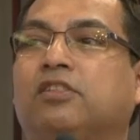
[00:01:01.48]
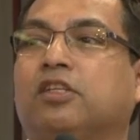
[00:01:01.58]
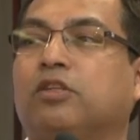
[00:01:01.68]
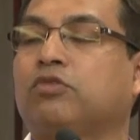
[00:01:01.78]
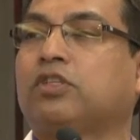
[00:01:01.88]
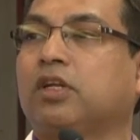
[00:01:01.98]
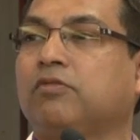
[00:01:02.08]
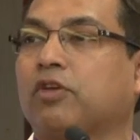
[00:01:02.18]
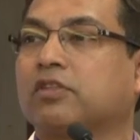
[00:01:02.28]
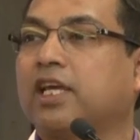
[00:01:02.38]
the
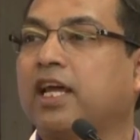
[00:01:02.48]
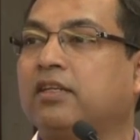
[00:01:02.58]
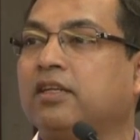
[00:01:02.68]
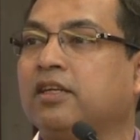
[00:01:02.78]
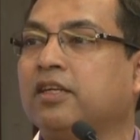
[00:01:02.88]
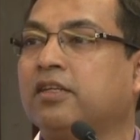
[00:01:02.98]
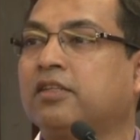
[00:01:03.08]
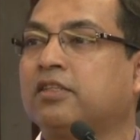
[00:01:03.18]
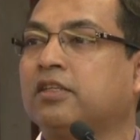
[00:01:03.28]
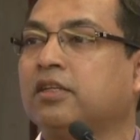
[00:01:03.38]
institution was that
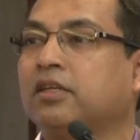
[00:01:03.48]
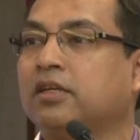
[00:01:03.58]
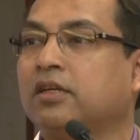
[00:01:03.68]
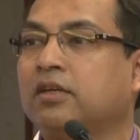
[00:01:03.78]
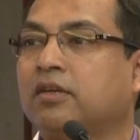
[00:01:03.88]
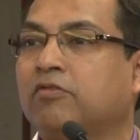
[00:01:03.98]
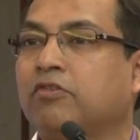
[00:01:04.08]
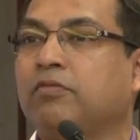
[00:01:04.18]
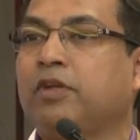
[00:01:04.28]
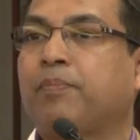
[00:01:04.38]
it
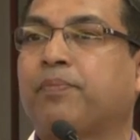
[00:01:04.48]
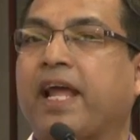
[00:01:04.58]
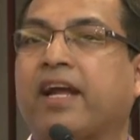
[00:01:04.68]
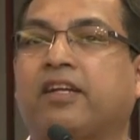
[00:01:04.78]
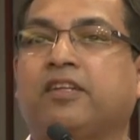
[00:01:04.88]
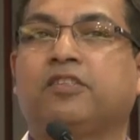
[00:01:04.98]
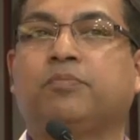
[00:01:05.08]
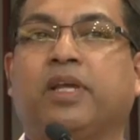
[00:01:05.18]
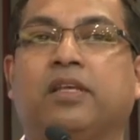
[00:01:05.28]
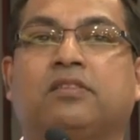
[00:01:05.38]
will be a
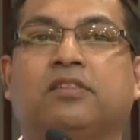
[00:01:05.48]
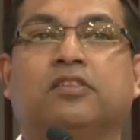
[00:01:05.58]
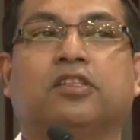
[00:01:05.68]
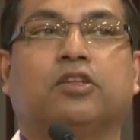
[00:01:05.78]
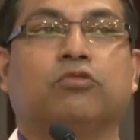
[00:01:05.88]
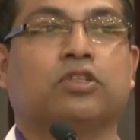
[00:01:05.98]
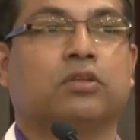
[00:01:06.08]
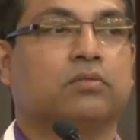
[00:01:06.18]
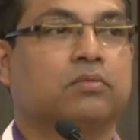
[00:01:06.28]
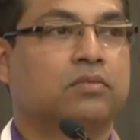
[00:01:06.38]
practice-based
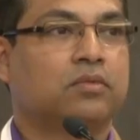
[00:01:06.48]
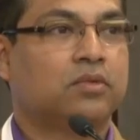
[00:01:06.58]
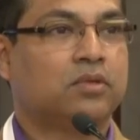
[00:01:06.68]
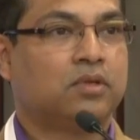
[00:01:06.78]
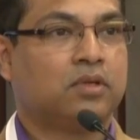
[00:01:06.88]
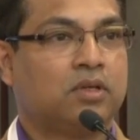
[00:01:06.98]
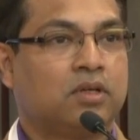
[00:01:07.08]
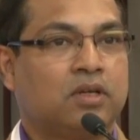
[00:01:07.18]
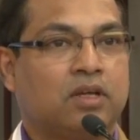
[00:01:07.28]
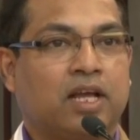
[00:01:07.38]
institution.
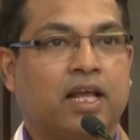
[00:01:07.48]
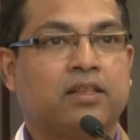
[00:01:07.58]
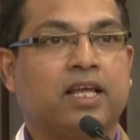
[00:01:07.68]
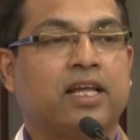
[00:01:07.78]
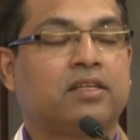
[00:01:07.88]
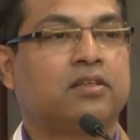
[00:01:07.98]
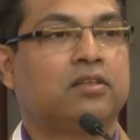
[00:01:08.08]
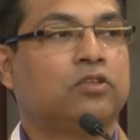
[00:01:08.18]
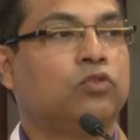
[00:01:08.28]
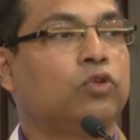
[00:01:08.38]
And that
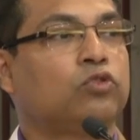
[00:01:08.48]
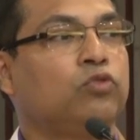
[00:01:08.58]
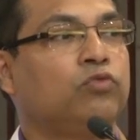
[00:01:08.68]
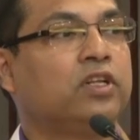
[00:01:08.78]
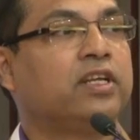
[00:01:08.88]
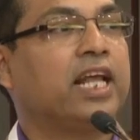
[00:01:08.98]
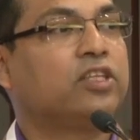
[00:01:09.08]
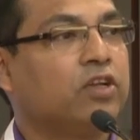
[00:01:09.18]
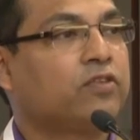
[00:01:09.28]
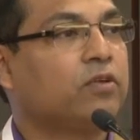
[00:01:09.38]
those who will
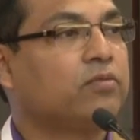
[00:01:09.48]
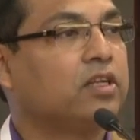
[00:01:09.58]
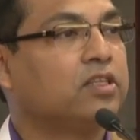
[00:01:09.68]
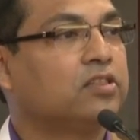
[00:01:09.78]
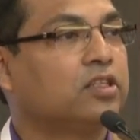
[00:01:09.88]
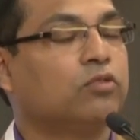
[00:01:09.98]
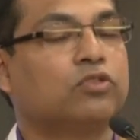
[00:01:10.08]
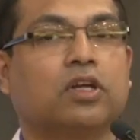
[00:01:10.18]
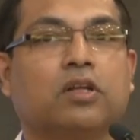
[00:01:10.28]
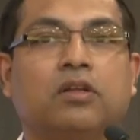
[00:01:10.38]
graduate from that
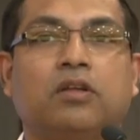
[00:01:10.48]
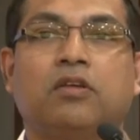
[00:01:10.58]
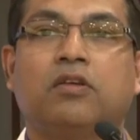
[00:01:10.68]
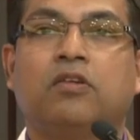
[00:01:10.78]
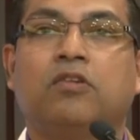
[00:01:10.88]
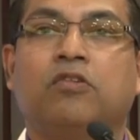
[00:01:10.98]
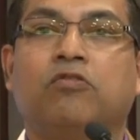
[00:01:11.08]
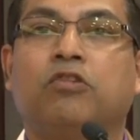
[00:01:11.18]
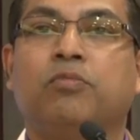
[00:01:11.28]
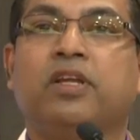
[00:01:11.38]
institution
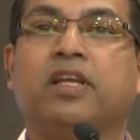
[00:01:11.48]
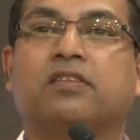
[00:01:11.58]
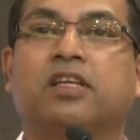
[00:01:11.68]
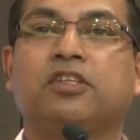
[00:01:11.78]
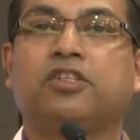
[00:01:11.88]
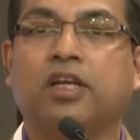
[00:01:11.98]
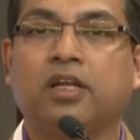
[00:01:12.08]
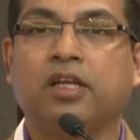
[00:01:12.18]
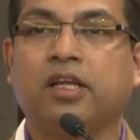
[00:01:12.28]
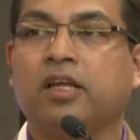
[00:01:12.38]
will be
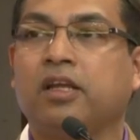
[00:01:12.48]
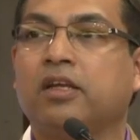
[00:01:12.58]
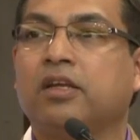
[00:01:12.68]
essentially